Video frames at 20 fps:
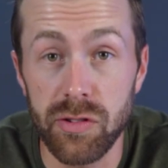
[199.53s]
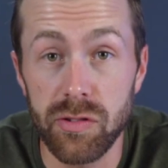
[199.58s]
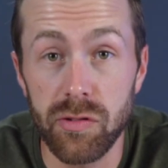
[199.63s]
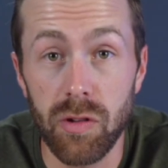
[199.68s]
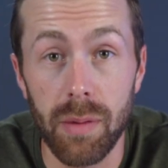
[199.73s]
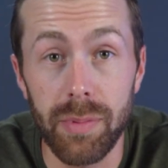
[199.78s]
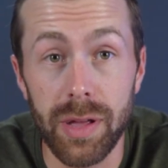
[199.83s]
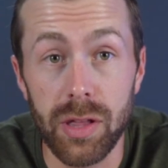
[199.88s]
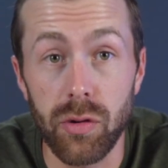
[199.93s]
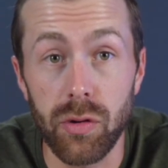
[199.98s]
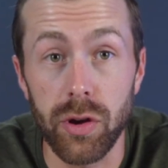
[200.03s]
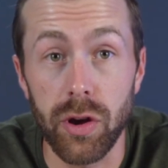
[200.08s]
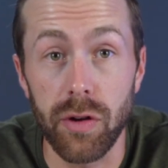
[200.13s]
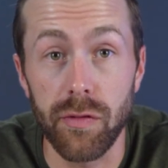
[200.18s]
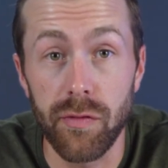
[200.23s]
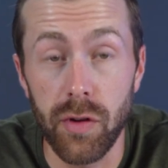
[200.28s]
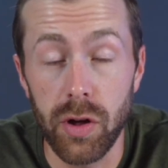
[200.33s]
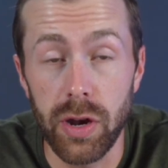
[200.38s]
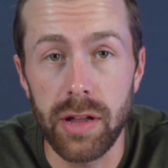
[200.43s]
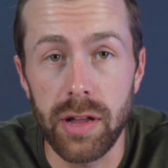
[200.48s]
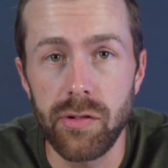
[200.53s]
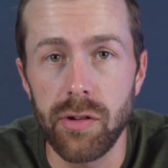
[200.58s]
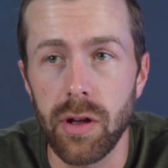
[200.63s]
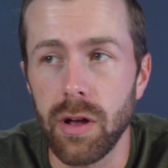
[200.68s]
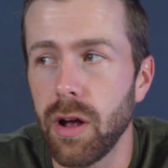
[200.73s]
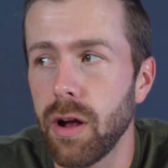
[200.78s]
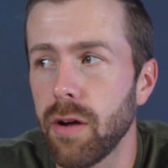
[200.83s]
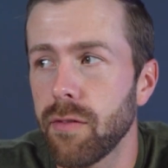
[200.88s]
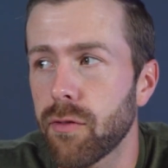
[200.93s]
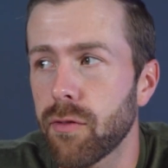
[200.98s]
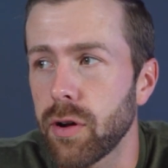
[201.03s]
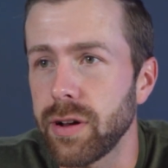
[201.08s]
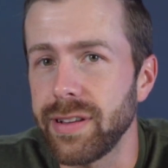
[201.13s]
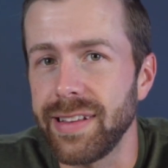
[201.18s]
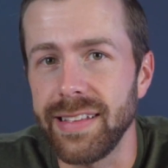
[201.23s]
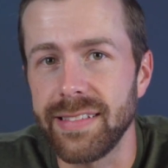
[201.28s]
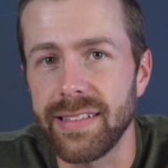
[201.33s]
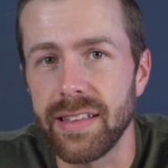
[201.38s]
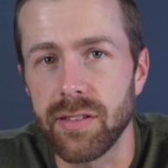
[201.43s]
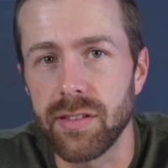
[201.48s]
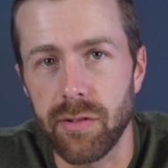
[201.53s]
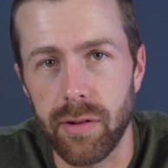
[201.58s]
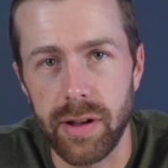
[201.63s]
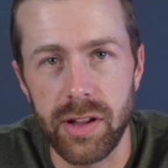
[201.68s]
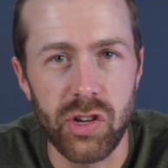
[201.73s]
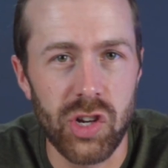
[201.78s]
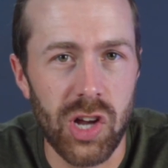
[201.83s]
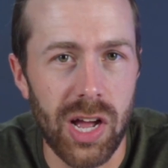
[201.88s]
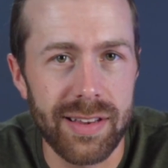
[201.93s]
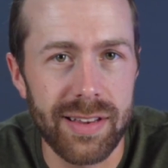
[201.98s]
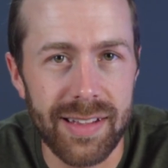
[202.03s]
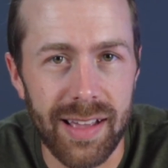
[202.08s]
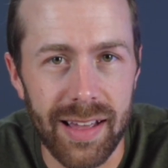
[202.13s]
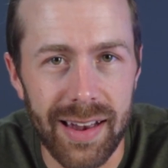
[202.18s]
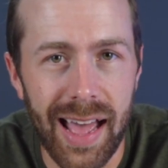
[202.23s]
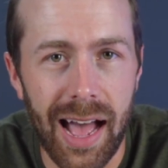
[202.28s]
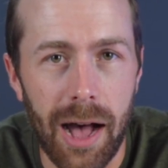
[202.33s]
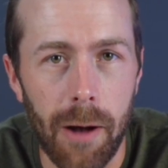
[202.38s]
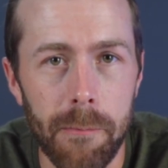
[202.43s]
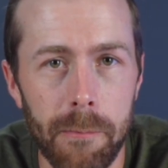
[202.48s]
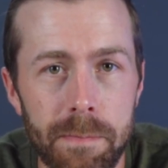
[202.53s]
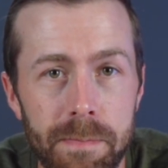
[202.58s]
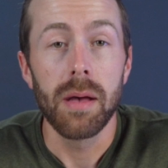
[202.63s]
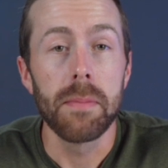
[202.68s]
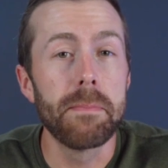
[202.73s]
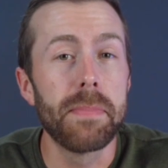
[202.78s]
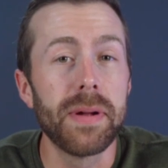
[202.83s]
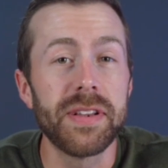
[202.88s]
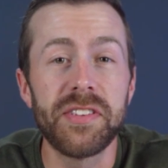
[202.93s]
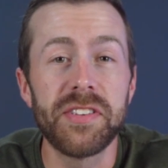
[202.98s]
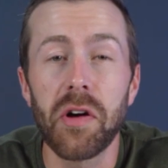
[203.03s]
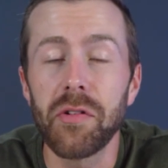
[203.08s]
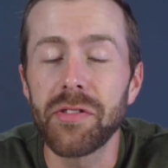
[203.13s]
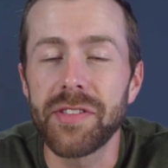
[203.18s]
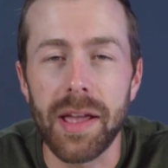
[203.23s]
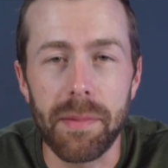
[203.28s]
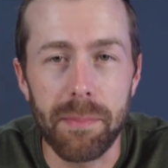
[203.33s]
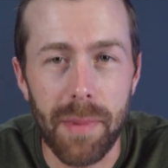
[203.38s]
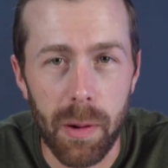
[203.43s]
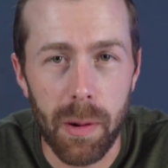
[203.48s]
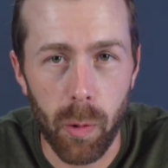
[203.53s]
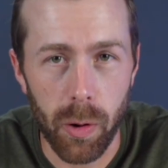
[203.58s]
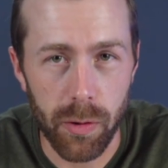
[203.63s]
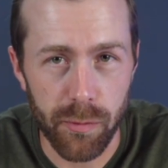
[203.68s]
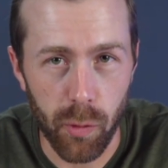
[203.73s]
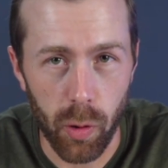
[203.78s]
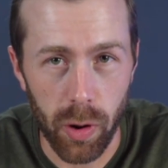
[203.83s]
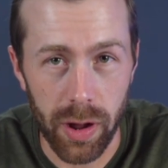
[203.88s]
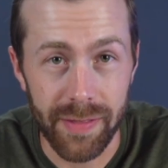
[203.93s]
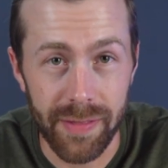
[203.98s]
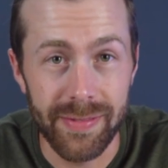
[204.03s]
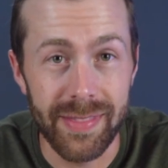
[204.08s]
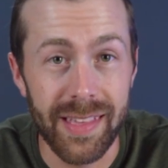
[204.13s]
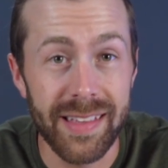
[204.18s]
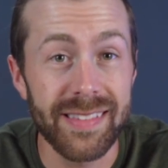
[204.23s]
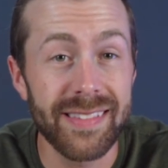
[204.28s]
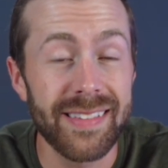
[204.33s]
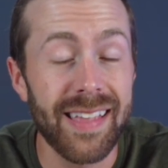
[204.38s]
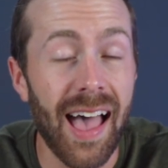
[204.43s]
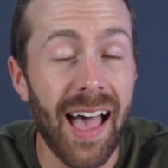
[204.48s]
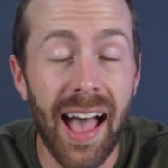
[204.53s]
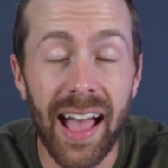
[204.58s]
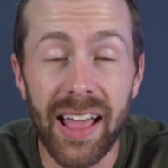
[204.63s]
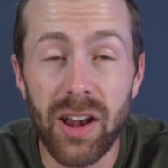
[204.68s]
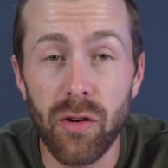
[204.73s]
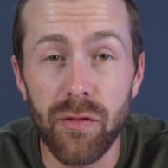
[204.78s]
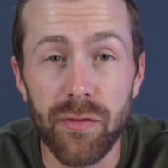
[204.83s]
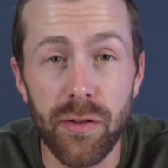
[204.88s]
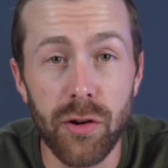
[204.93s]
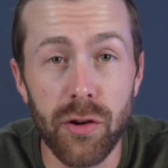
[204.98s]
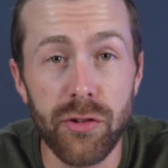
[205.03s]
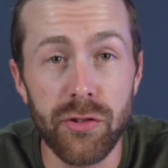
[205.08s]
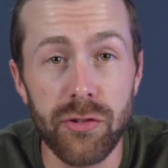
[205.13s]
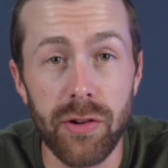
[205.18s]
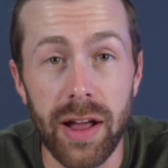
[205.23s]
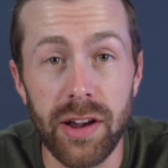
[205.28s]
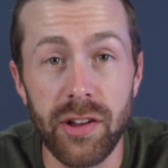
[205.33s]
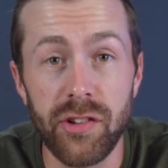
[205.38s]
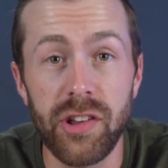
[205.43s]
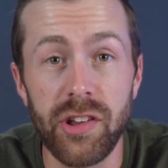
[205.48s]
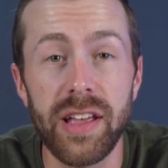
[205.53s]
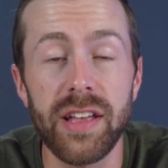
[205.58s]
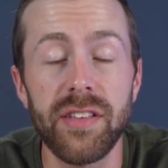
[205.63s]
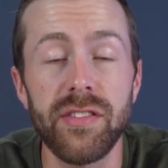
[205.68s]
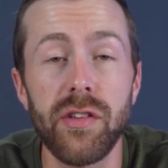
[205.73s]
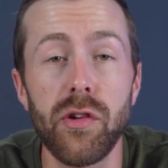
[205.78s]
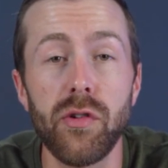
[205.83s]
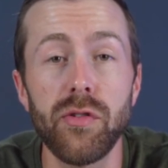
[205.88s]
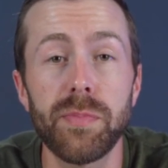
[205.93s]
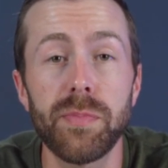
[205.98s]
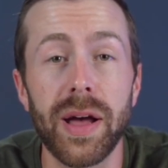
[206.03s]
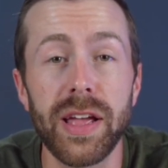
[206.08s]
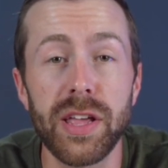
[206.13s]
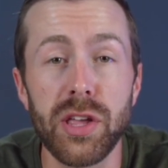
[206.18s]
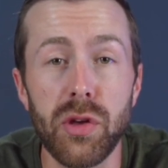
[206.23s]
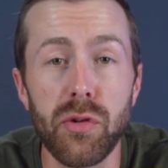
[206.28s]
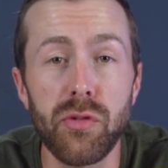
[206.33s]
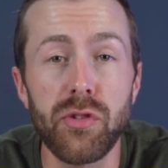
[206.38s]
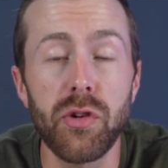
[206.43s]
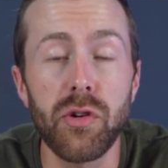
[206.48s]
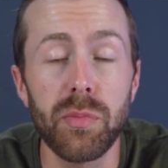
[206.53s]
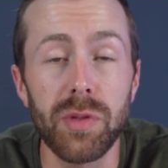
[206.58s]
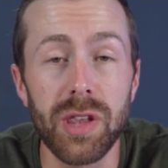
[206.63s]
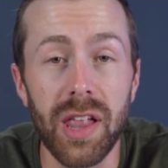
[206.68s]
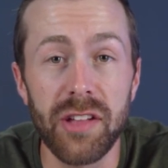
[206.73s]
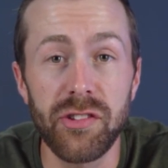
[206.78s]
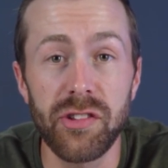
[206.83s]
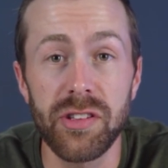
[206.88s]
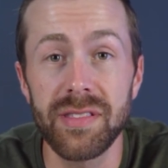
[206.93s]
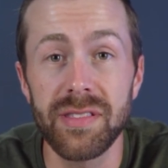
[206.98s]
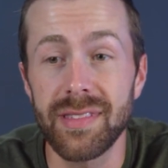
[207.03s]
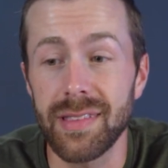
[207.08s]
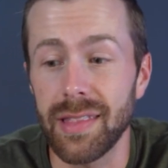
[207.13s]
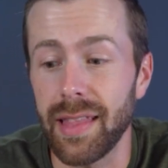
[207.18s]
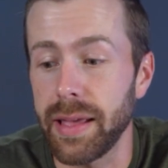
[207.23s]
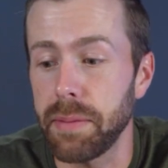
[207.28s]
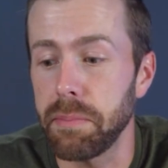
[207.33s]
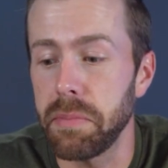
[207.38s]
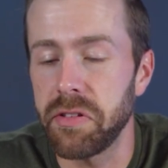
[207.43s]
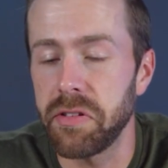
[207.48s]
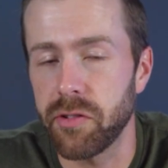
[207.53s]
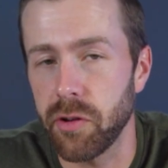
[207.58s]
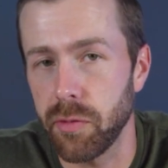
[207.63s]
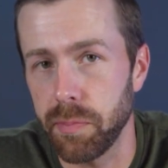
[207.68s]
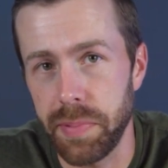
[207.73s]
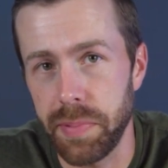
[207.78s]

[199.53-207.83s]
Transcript: scrubbing through your footage for a decent screenshot to cut out. But don't take my word for it. This title-first strategy is used by YouTube legends like Mr.